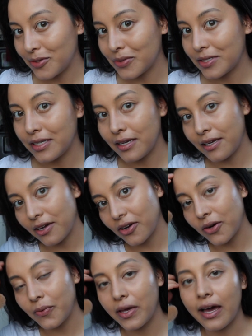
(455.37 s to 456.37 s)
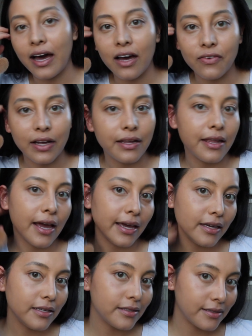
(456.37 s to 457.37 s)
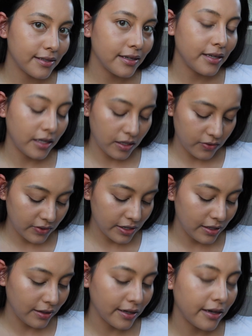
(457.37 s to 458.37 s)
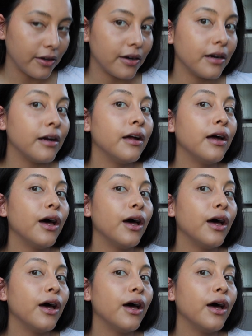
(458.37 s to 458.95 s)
you see here, we have a nice even layer